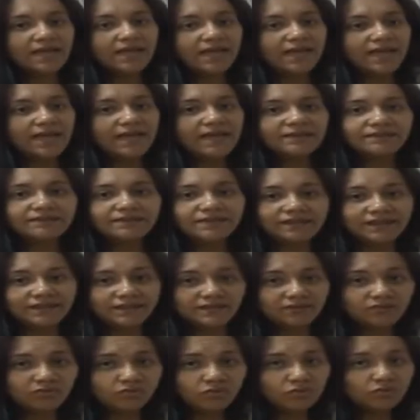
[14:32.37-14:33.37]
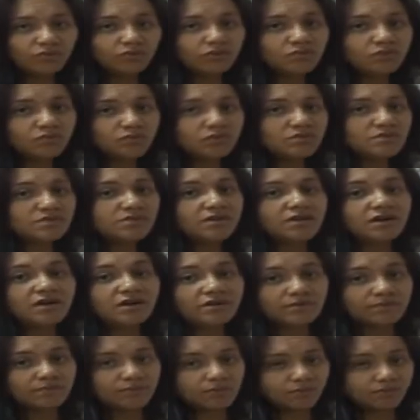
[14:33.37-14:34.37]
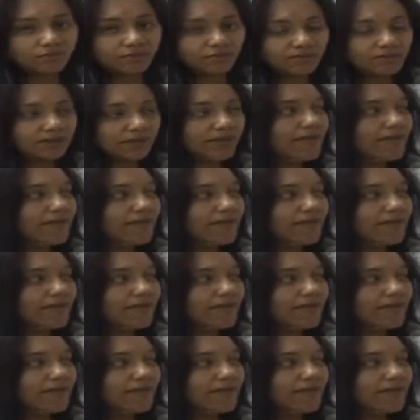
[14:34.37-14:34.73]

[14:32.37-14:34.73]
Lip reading: At the end, we use carbon